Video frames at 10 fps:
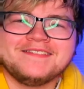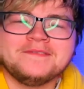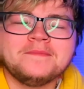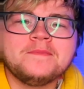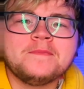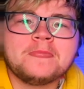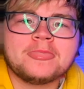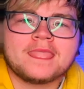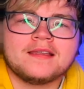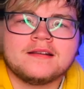
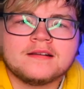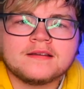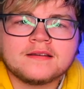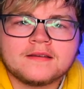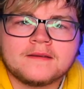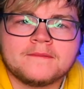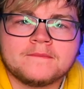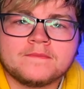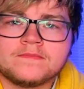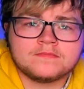
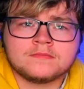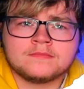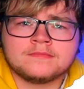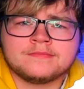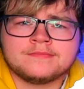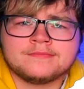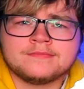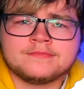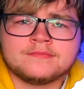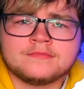
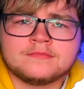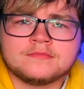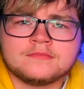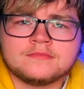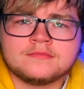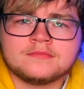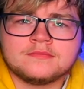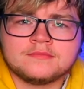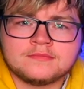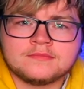
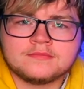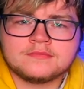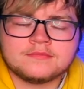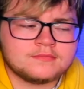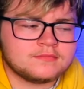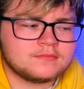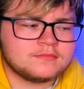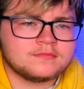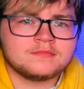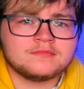
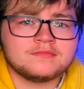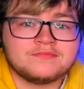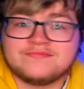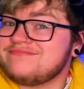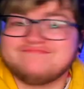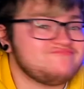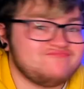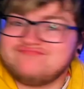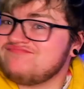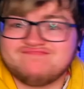
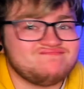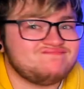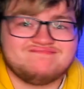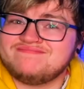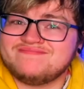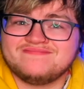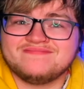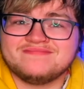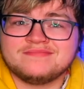[no speech]